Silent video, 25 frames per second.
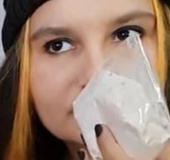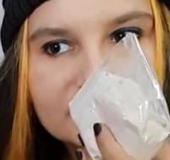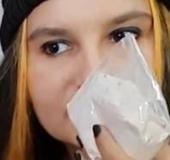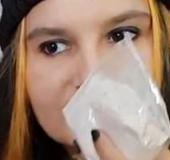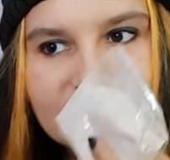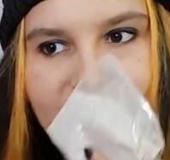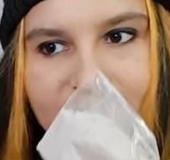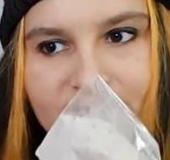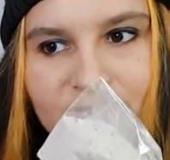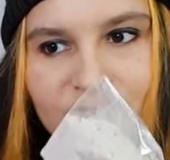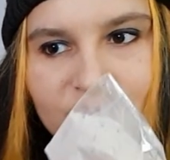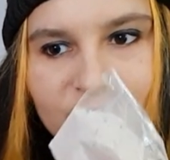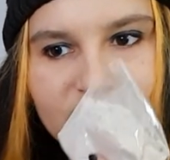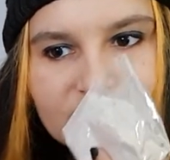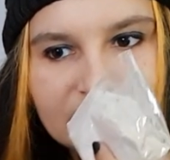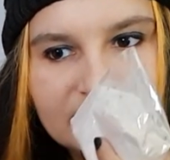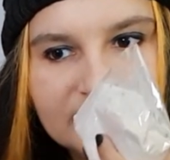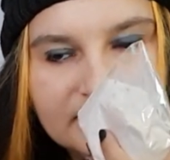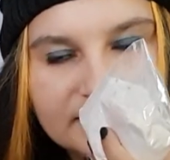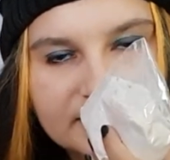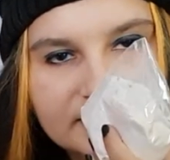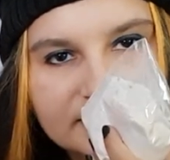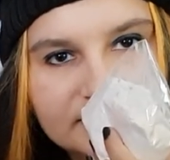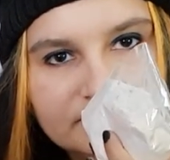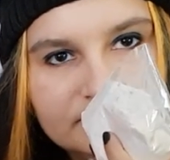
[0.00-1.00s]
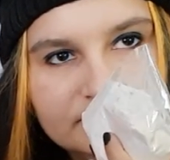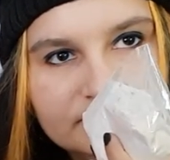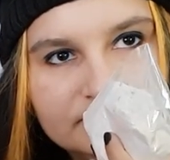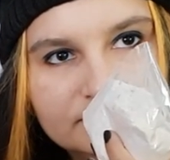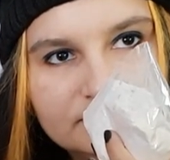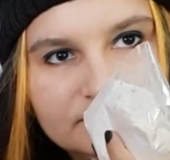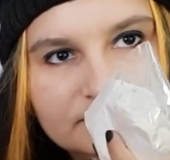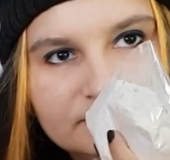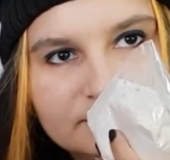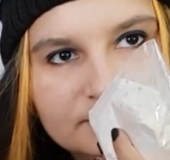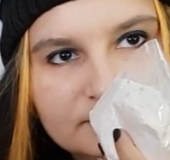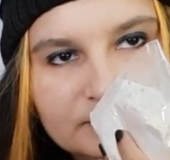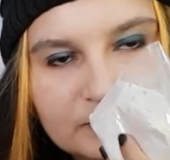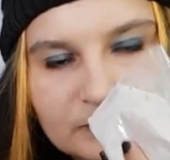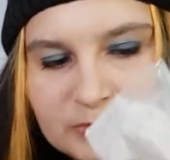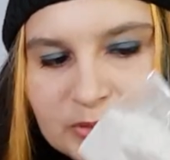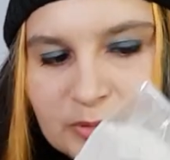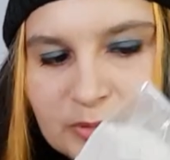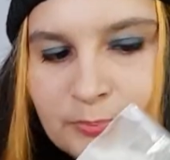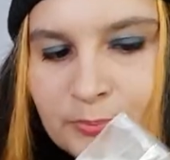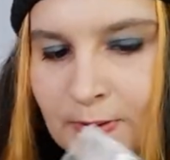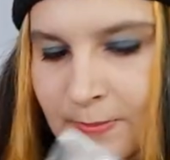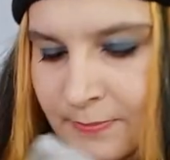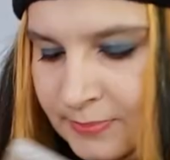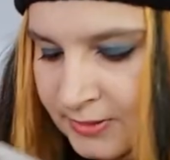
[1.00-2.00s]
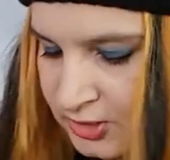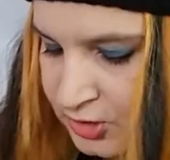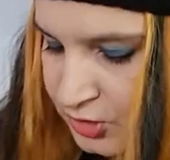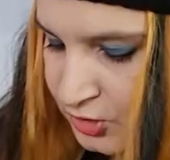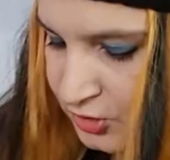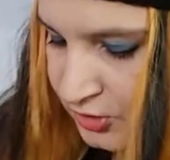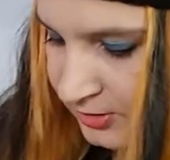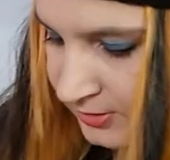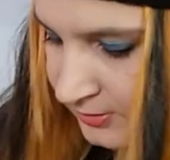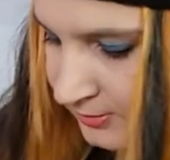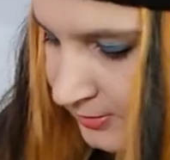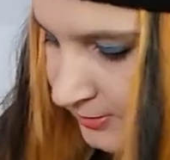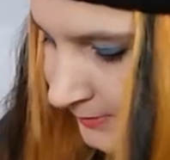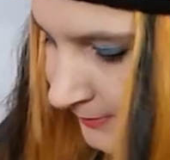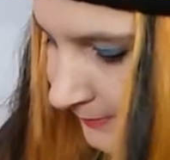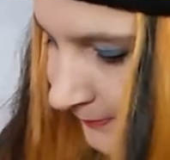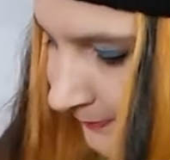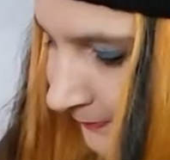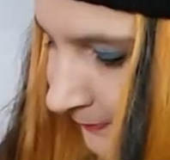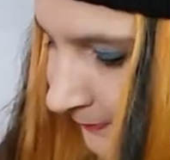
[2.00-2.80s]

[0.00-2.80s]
like you can eat it. But you probably shouldn't.